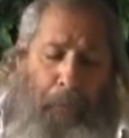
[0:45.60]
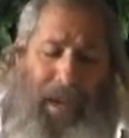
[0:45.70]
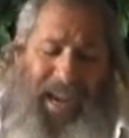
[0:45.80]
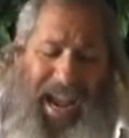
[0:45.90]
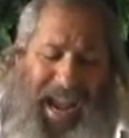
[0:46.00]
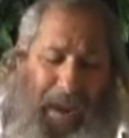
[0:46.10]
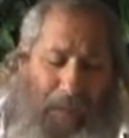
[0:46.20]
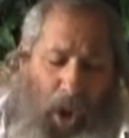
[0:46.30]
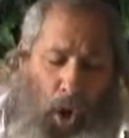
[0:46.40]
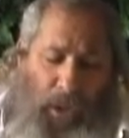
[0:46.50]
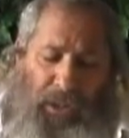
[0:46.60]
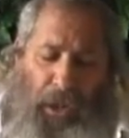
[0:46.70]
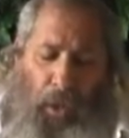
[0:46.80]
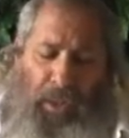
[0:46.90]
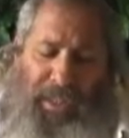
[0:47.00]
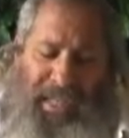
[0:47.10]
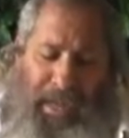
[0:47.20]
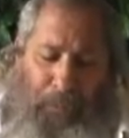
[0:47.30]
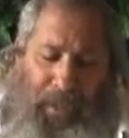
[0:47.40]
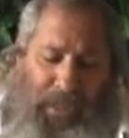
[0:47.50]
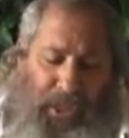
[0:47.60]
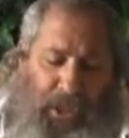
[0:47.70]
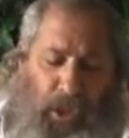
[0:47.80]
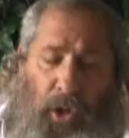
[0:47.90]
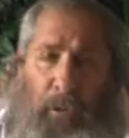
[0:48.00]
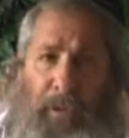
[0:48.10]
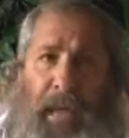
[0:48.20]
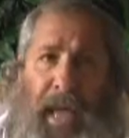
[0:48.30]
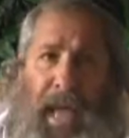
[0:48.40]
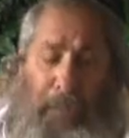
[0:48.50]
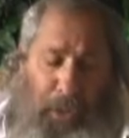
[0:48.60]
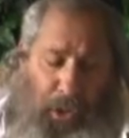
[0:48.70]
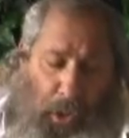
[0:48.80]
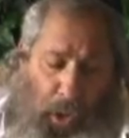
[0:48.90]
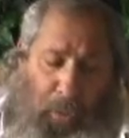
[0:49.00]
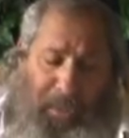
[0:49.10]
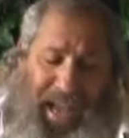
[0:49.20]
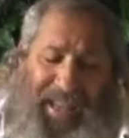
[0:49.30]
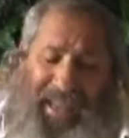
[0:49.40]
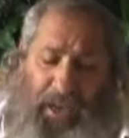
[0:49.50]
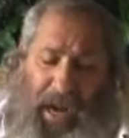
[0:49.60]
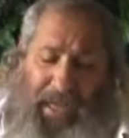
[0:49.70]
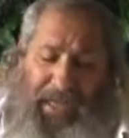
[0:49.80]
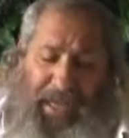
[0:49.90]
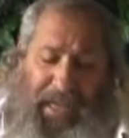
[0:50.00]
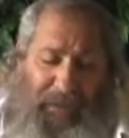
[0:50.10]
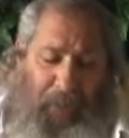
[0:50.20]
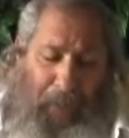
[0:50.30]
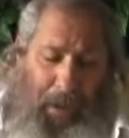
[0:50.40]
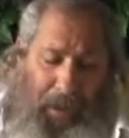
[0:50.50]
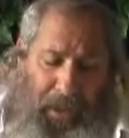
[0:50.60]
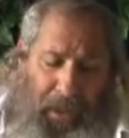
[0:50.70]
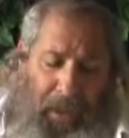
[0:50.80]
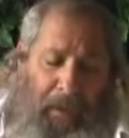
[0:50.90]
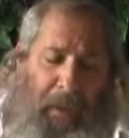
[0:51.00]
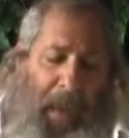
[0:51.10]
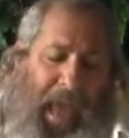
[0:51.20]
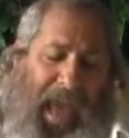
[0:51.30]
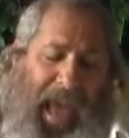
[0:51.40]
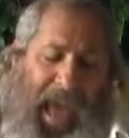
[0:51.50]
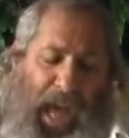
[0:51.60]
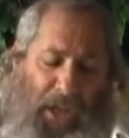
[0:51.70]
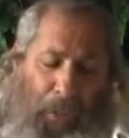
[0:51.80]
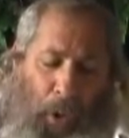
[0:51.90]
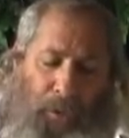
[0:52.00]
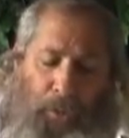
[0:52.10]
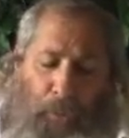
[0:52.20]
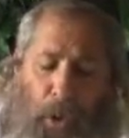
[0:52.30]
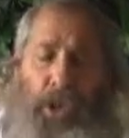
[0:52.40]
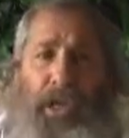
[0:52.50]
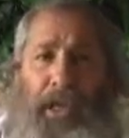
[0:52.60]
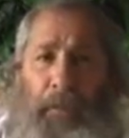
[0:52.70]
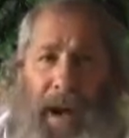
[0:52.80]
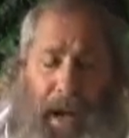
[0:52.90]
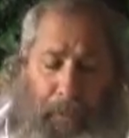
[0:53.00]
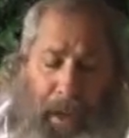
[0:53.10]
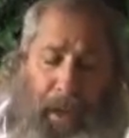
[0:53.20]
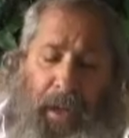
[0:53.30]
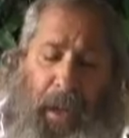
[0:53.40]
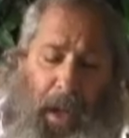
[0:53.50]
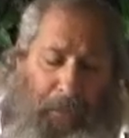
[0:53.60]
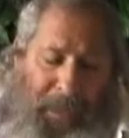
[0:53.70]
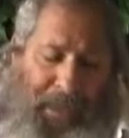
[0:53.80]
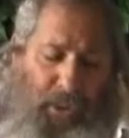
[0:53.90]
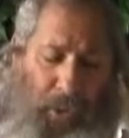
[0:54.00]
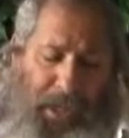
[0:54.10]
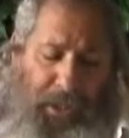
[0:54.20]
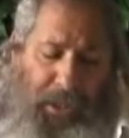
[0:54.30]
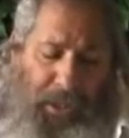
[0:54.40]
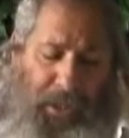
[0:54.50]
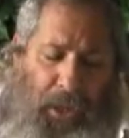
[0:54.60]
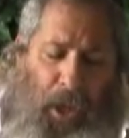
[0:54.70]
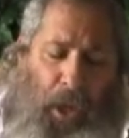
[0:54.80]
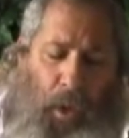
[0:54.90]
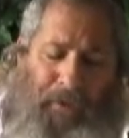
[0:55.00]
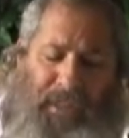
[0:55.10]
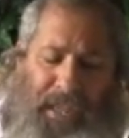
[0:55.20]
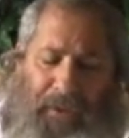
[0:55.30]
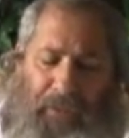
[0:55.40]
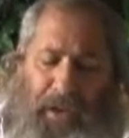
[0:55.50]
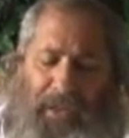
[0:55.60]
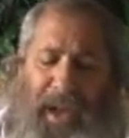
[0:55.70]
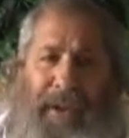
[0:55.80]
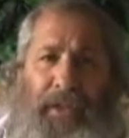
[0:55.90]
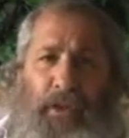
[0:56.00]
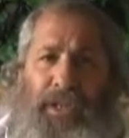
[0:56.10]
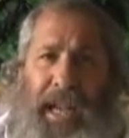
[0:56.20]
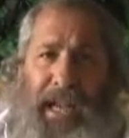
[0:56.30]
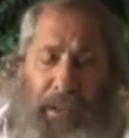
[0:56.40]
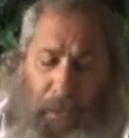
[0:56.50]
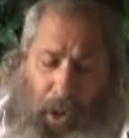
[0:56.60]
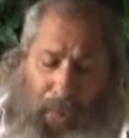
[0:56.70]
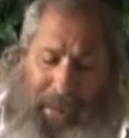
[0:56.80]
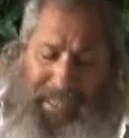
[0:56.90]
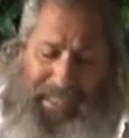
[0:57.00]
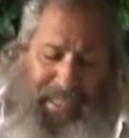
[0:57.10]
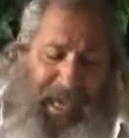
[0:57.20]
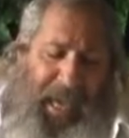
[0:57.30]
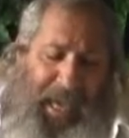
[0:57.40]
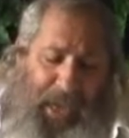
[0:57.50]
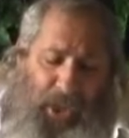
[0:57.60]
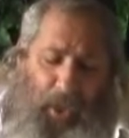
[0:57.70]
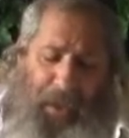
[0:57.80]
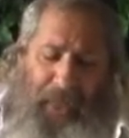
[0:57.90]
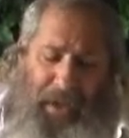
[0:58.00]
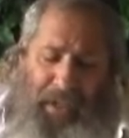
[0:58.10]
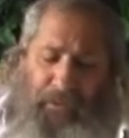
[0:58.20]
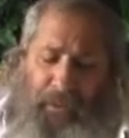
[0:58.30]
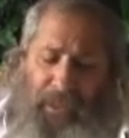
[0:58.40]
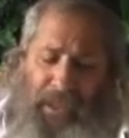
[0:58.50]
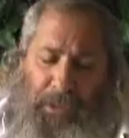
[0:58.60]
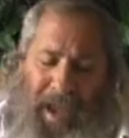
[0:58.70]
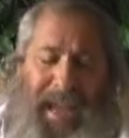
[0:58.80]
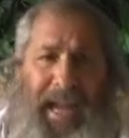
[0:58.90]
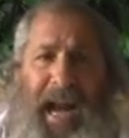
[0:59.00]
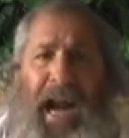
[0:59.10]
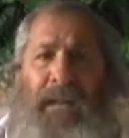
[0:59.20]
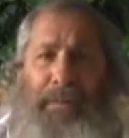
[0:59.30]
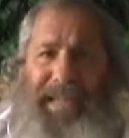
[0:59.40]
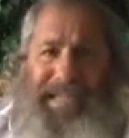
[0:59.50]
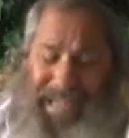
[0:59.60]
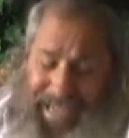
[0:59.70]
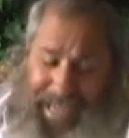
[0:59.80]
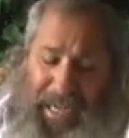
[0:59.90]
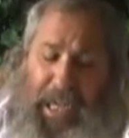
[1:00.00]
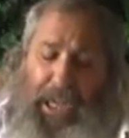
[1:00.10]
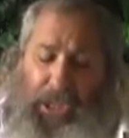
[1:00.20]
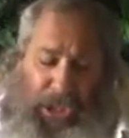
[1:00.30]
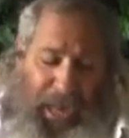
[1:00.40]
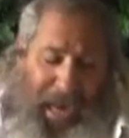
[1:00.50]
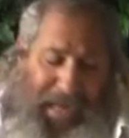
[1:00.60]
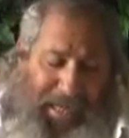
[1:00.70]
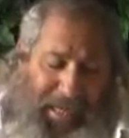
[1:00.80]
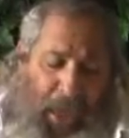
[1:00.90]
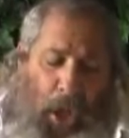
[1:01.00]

But I am also deeply disturbed and perturbed at the United States of America under both the Bush and Obama administrations, who have seen fit to have their State Departments issue a visa for this man, Ahmadinejad,